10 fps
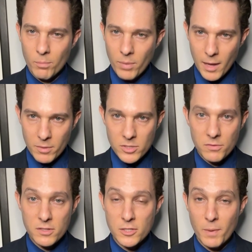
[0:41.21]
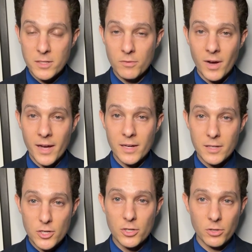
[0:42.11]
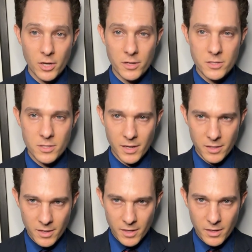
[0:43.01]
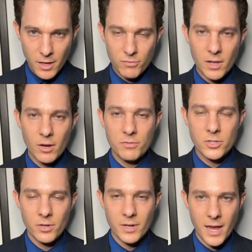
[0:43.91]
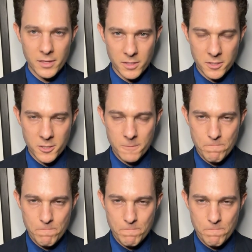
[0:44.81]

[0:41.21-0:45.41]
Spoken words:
payment of specified additional costs, and gifting of certain assets.